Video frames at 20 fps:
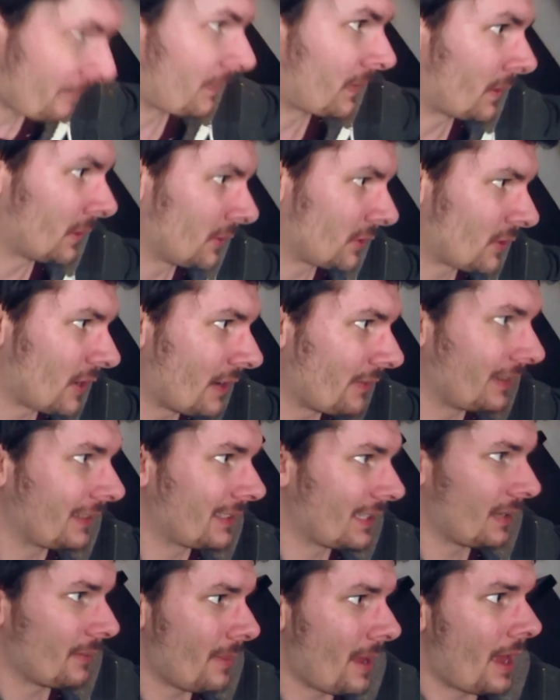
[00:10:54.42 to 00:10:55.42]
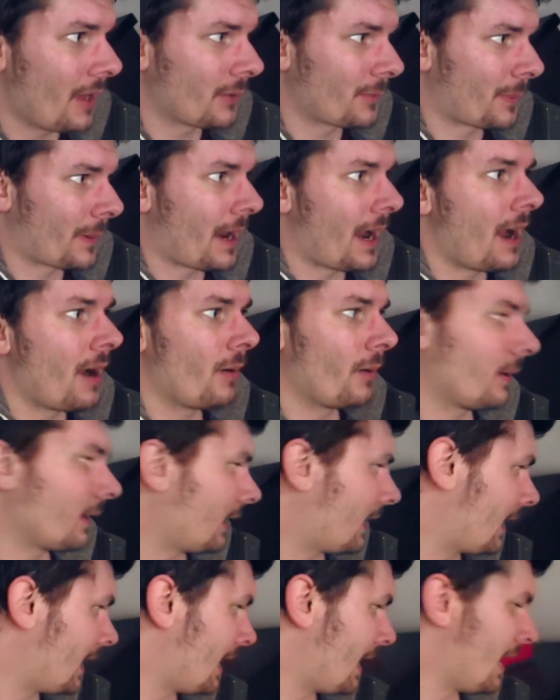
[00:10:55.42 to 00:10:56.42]
I was driving 10 miles per hour
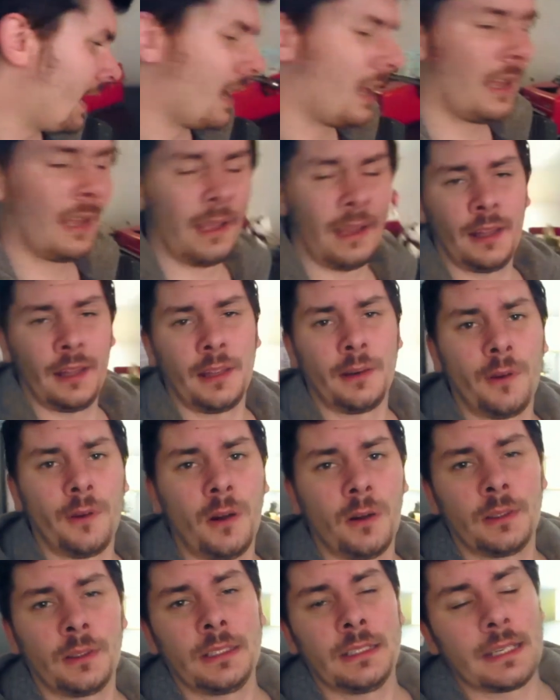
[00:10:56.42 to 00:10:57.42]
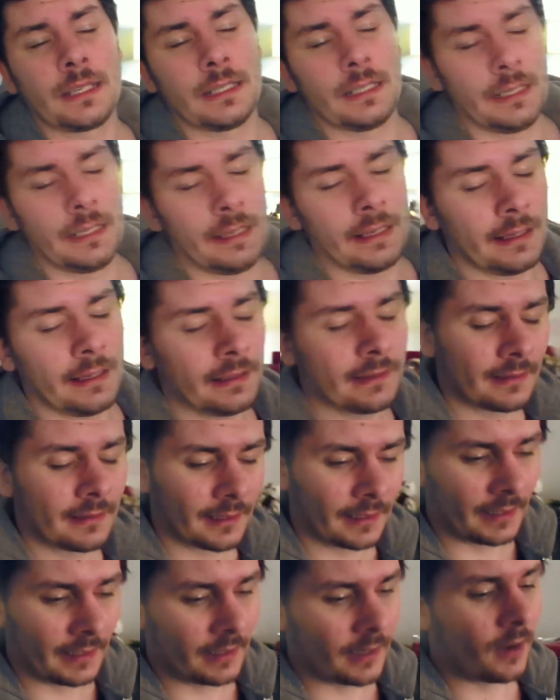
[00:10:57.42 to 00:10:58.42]
on a road that you can
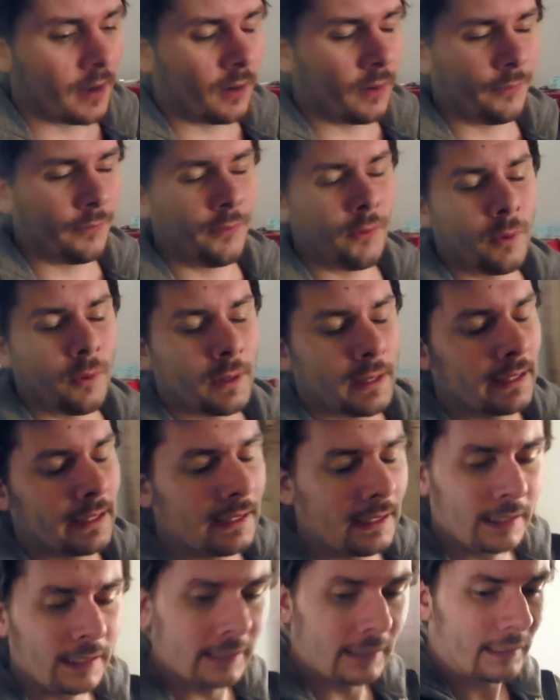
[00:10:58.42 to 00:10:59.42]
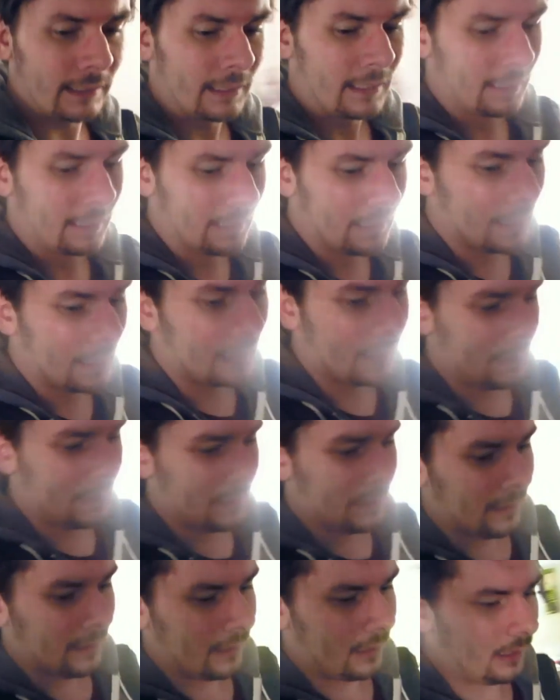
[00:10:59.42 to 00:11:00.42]
easily go 40.
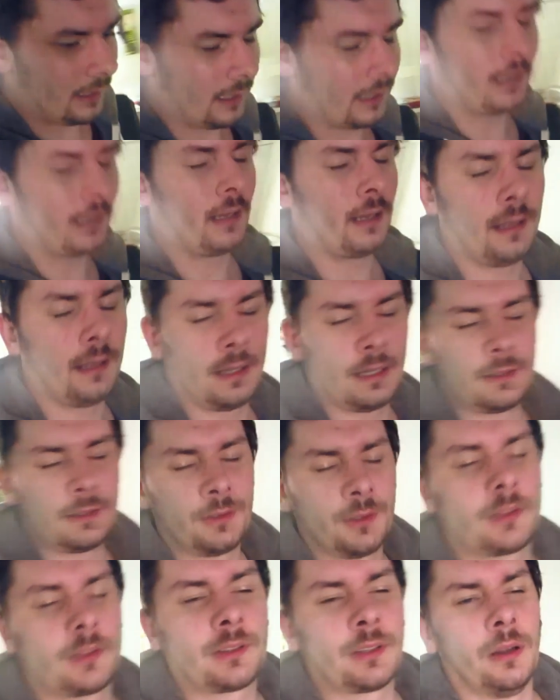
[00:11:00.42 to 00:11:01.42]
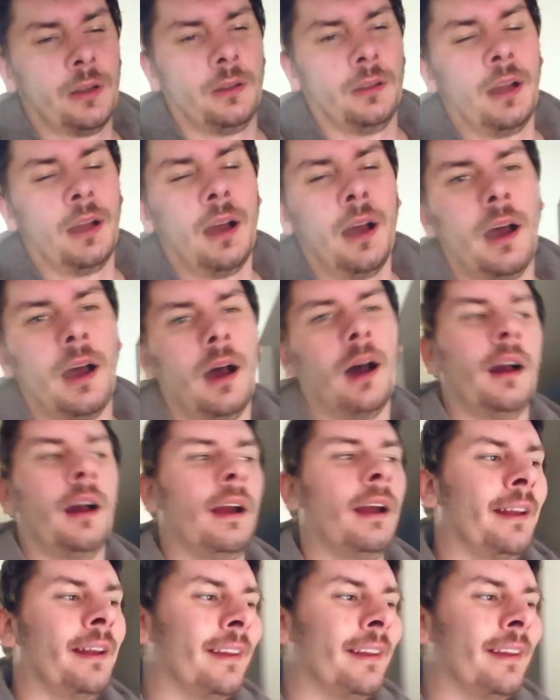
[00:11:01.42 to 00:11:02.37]
That took so long.